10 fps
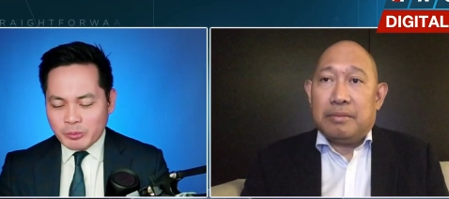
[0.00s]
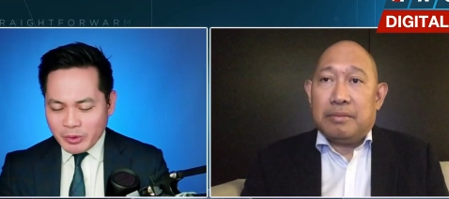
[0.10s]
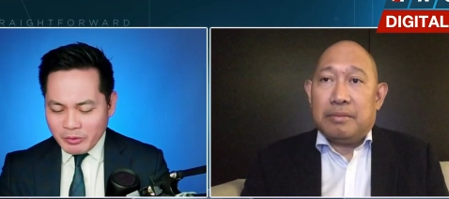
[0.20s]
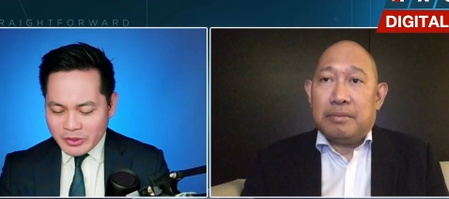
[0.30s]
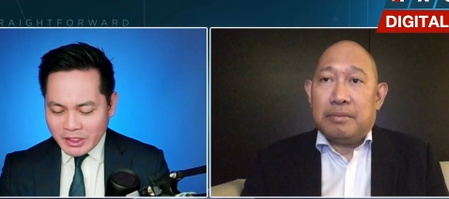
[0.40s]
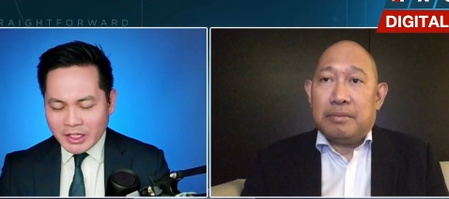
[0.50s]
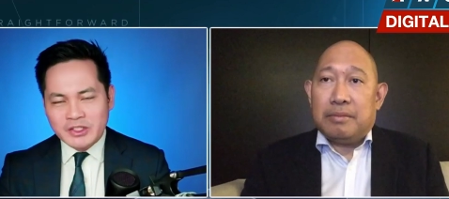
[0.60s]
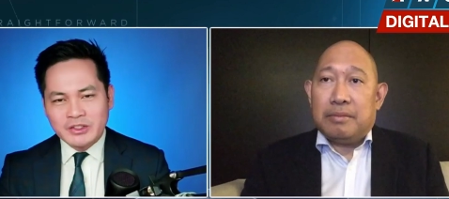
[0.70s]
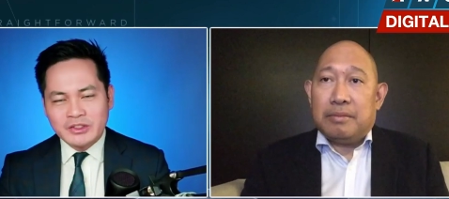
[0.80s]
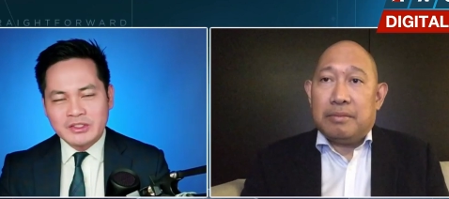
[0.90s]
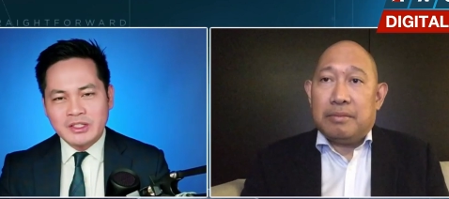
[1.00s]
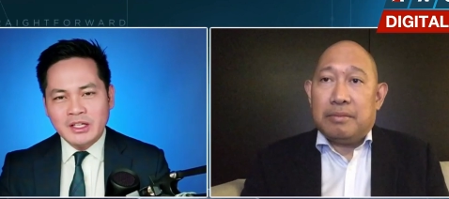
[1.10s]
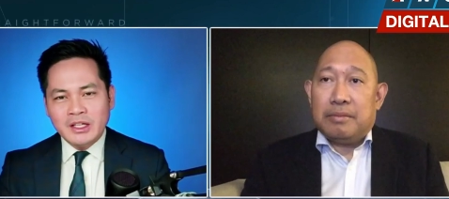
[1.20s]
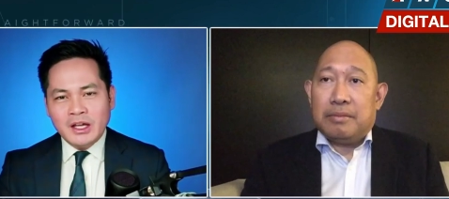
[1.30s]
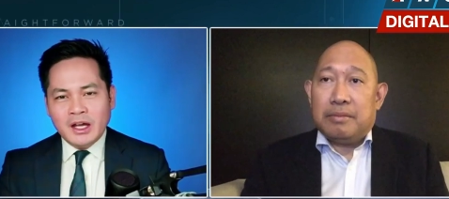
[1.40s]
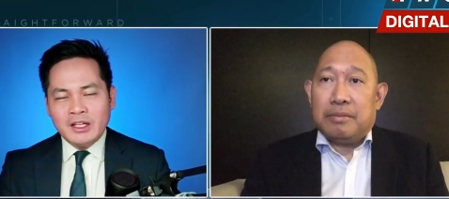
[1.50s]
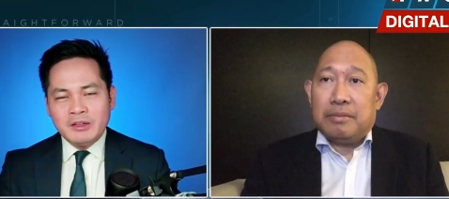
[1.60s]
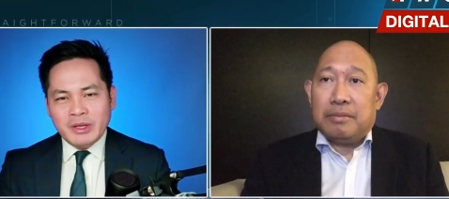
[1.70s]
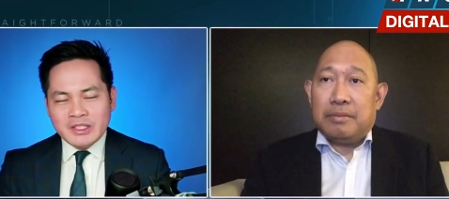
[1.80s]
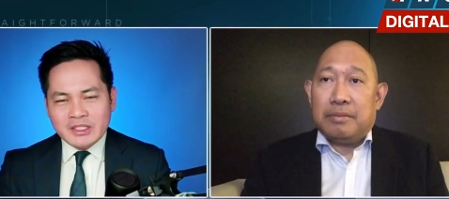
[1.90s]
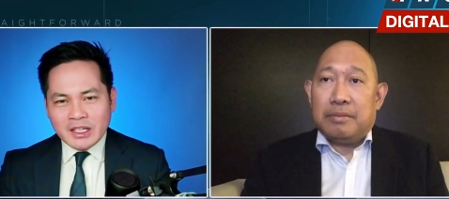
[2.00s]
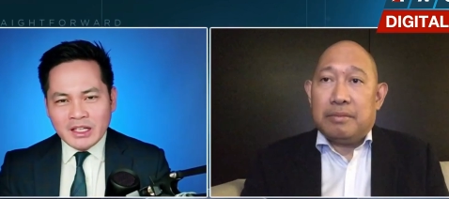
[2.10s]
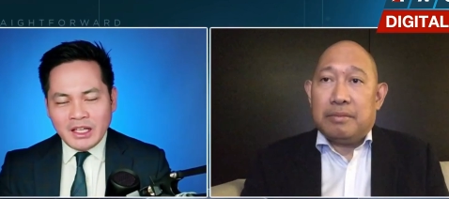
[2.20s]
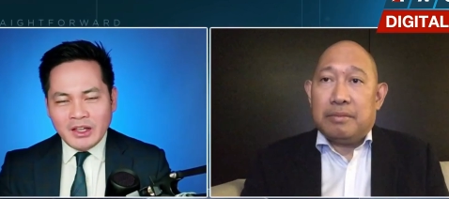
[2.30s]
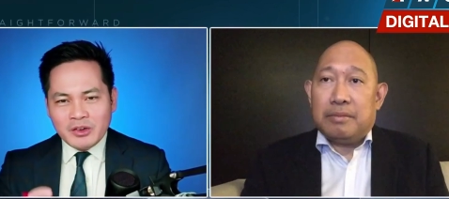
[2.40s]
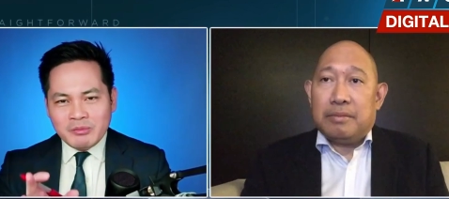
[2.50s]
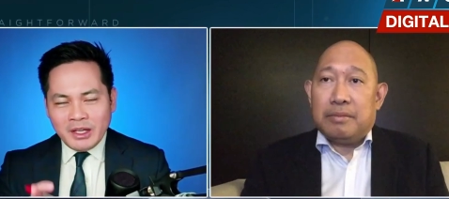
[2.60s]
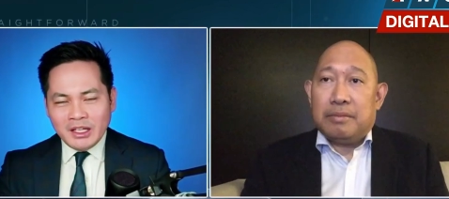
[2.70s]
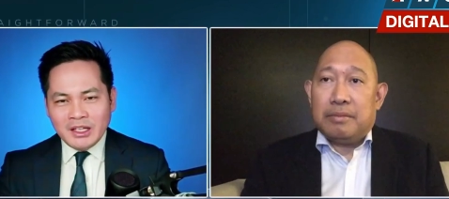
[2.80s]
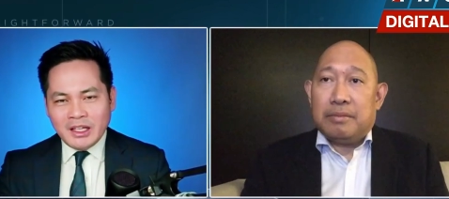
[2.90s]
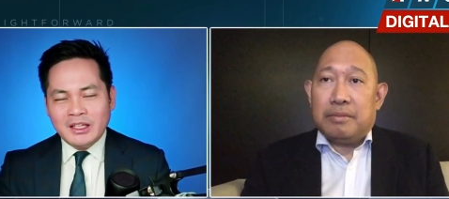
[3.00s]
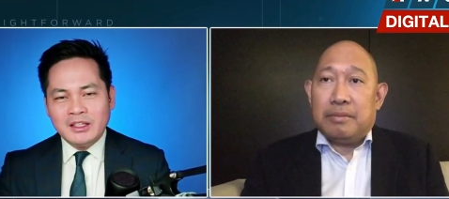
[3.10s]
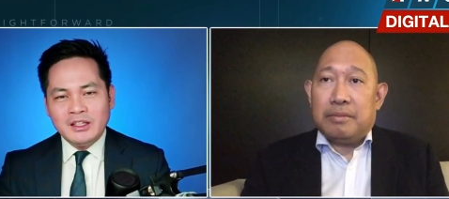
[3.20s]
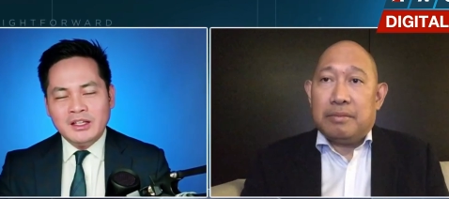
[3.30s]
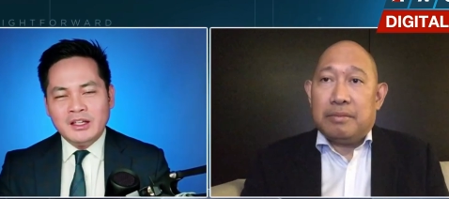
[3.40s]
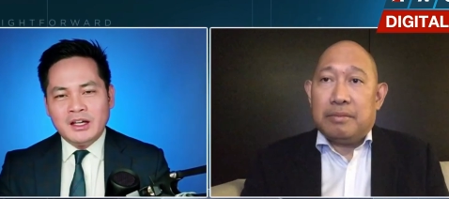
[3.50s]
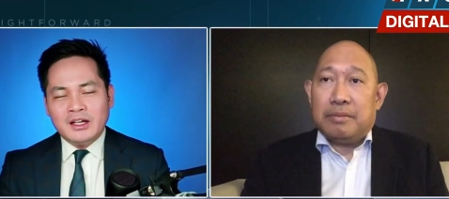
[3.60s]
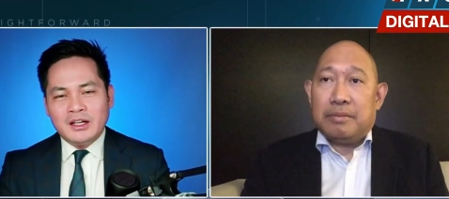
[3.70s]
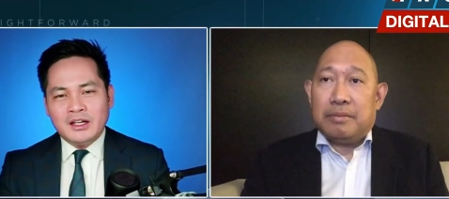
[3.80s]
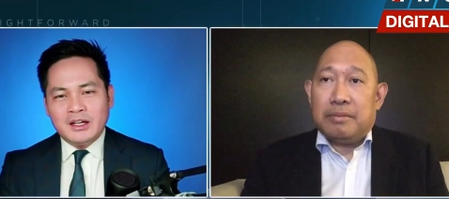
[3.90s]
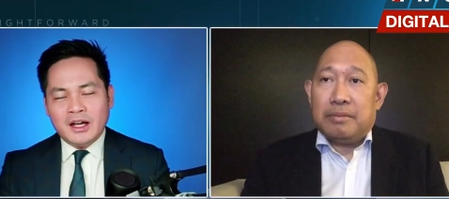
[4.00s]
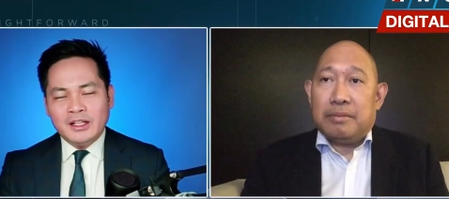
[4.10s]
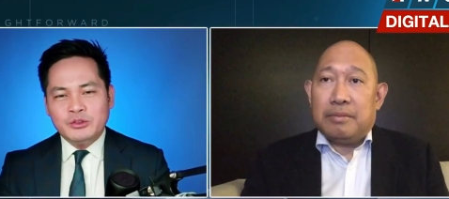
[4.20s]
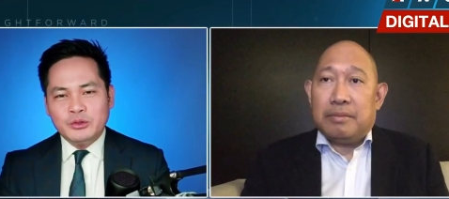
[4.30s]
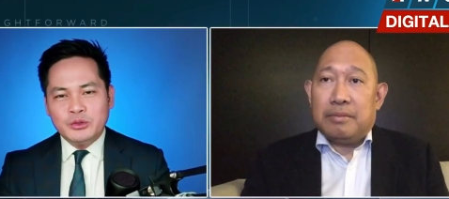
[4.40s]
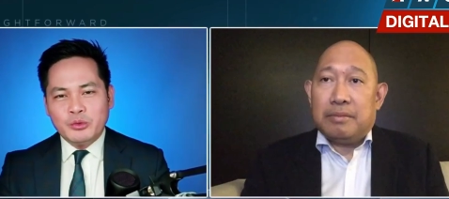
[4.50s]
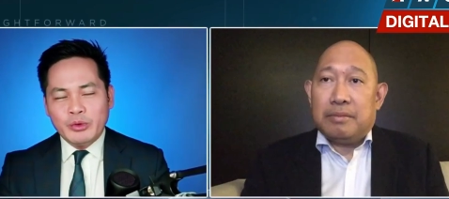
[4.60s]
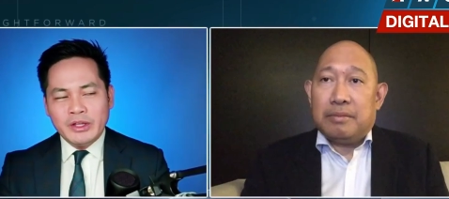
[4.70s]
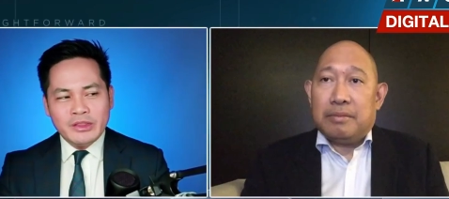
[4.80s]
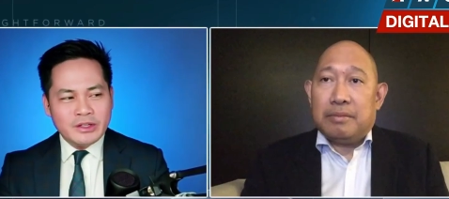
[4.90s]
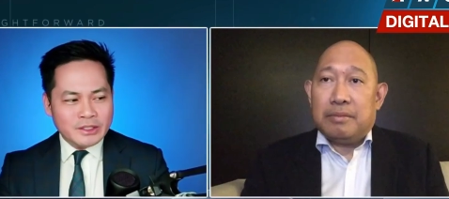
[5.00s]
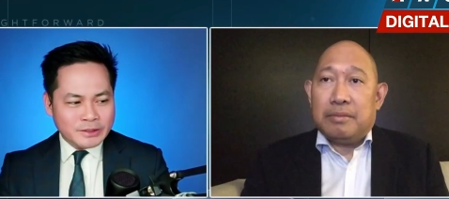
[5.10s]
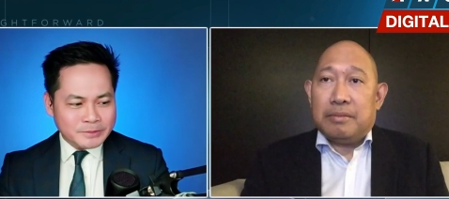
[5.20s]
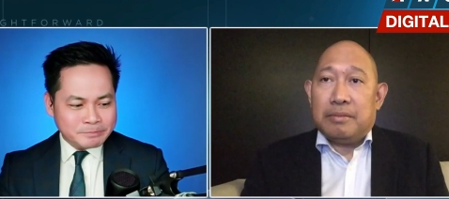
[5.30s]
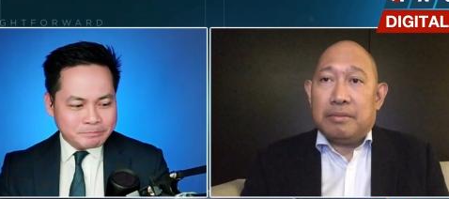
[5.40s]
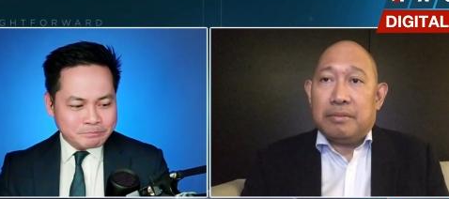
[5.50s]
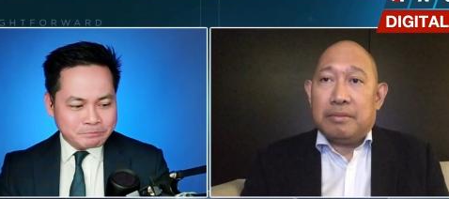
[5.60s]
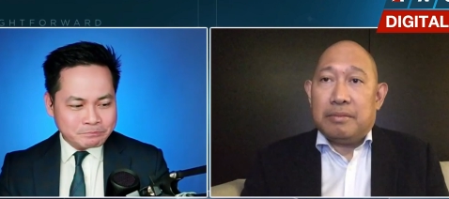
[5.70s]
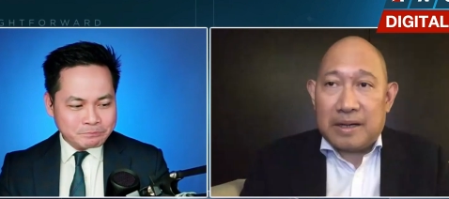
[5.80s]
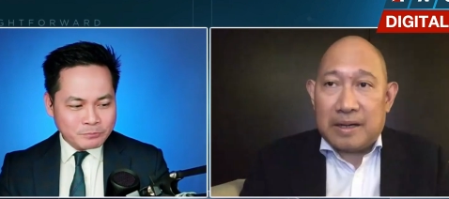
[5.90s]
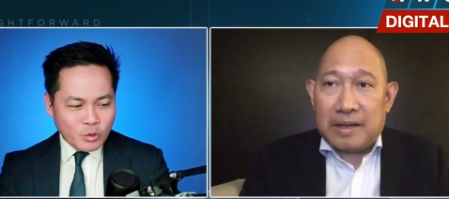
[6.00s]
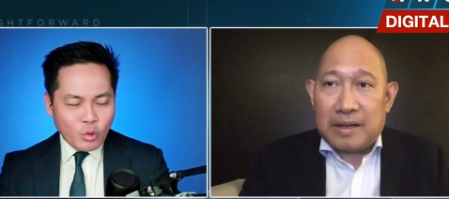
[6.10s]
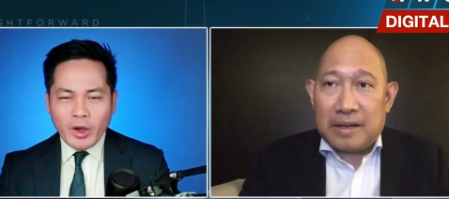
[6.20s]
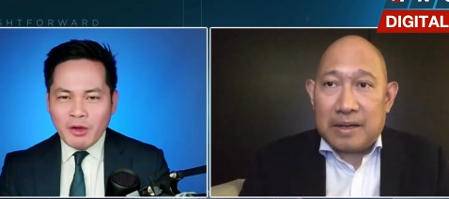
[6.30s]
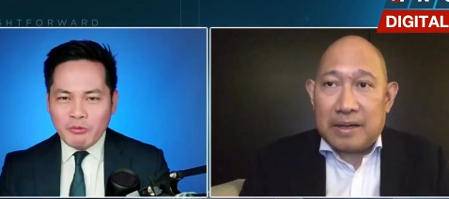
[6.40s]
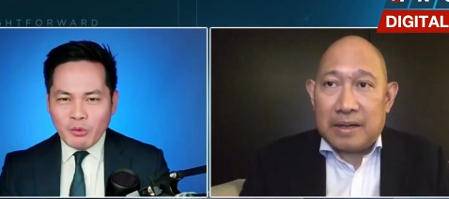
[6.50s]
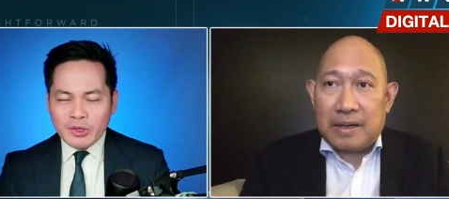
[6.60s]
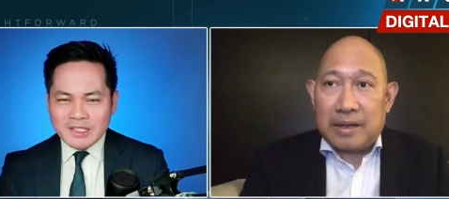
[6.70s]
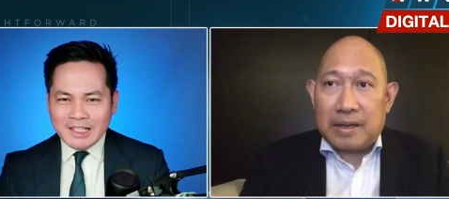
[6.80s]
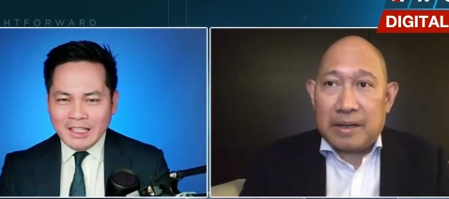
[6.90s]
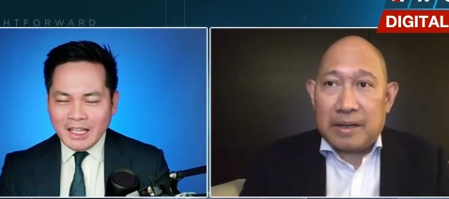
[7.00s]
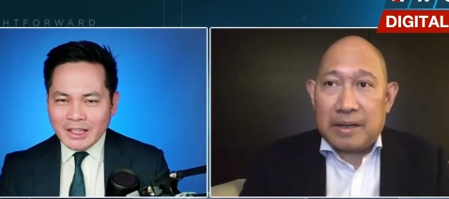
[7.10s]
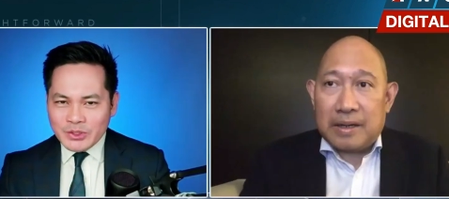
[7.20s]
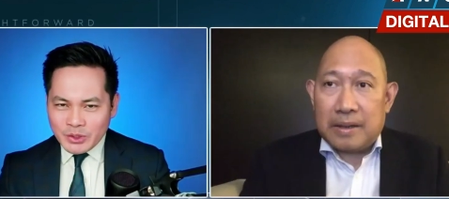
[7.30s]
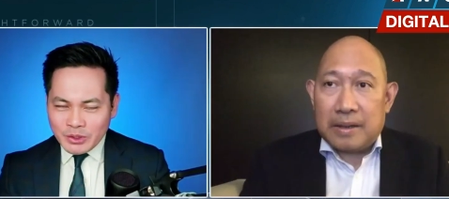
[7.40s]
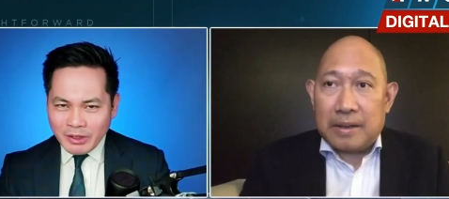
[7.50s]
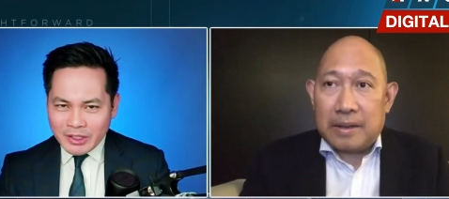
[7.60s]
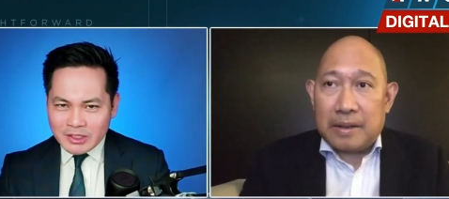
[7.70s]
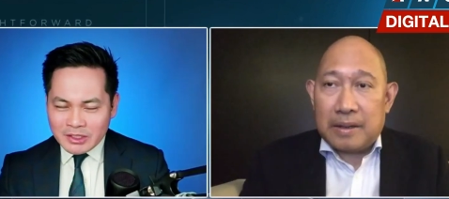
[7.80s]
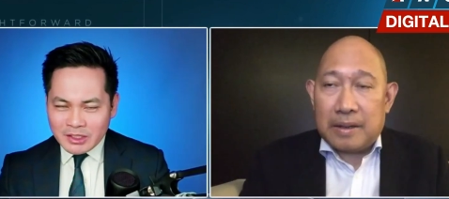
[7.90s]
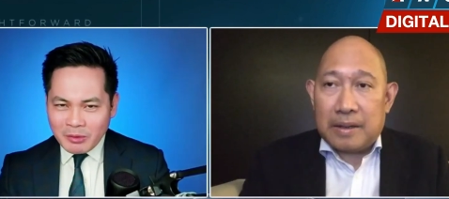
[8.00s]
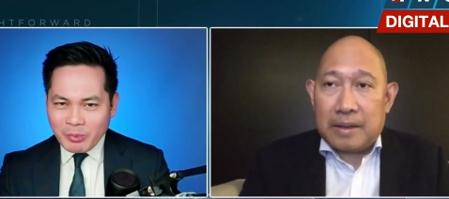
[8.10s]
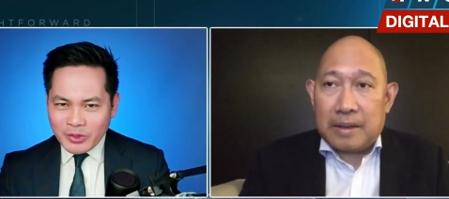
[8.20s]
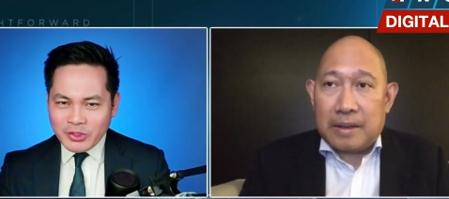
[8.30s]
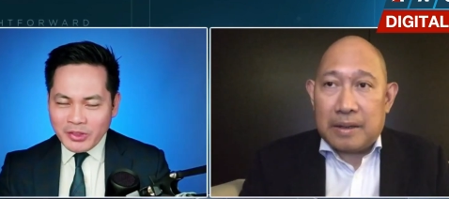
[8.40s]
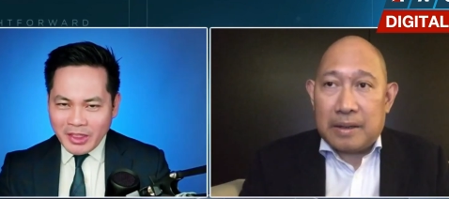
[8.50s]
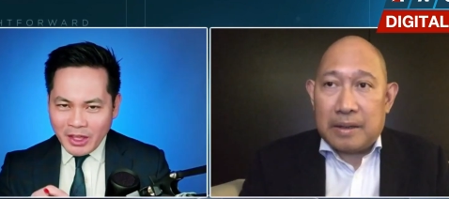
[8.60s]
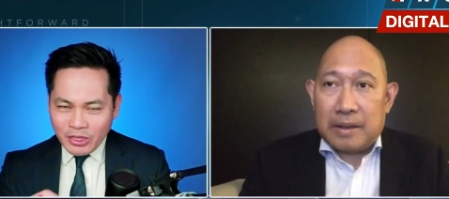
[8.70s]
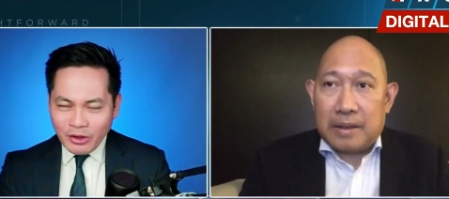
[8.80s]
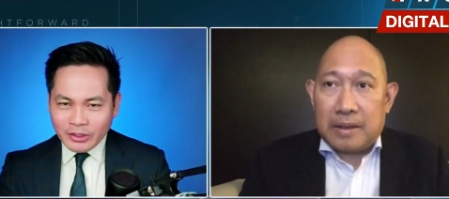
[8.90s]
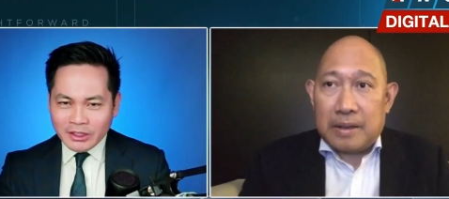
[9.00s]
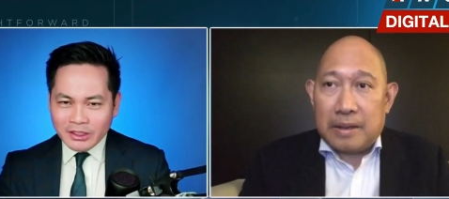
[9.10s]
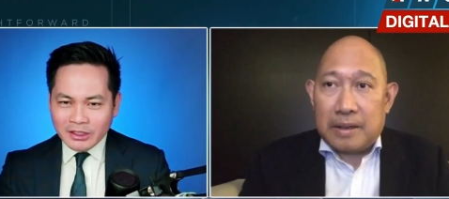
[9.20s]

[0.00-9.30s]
Speaker 1: in previous elections, had basically or mainly had to do with whoever was leading in the surveys, the person they thought